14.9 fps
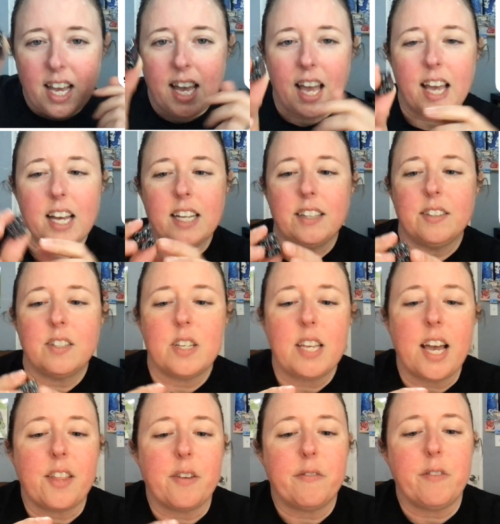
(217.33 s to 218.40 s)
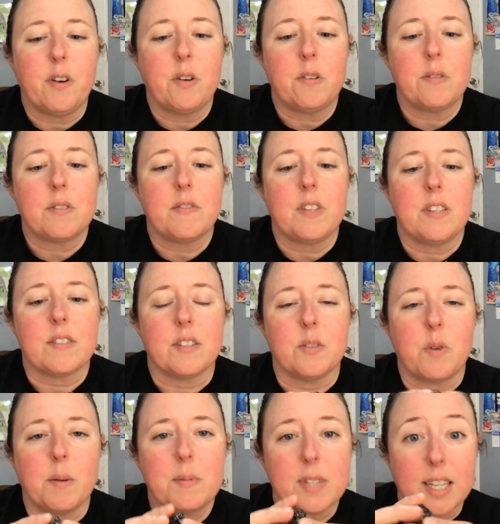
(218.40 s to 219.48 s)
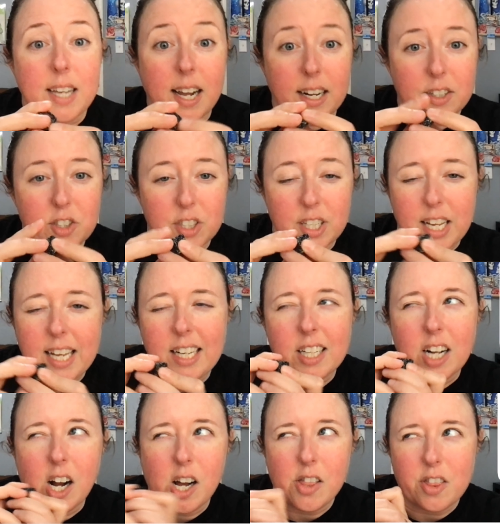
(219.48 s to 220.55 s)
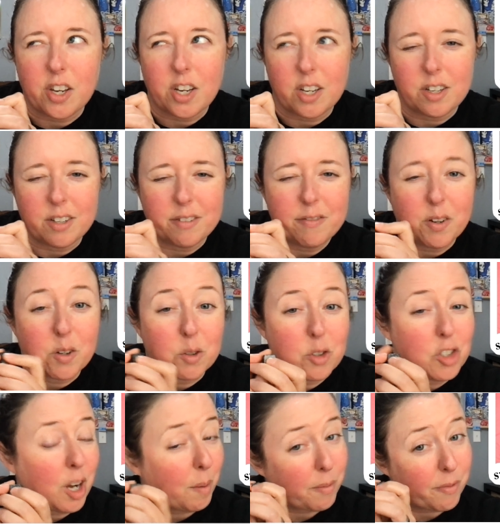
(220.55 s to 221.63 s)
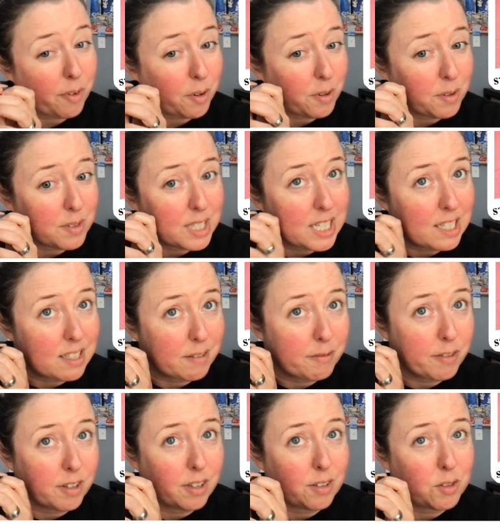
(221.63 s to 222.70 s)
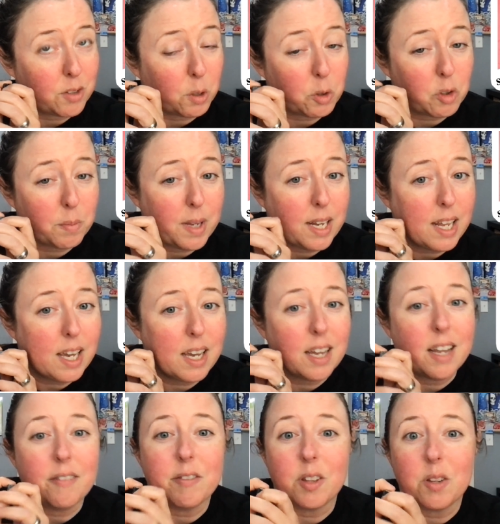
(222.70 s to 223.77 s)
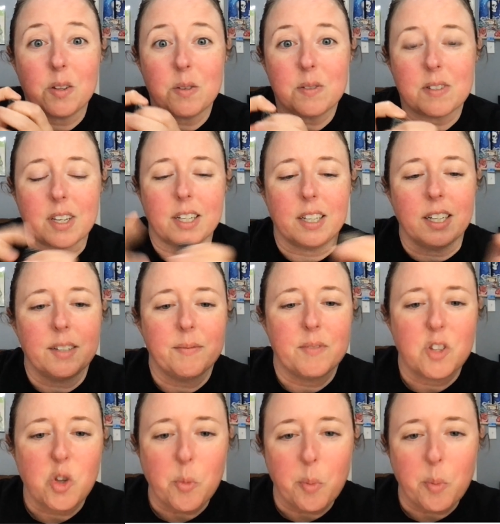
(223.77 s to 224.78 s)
And yeah, the photos of these on the website actually, and the Photoshop photos that I did for social media and for the newsletter, you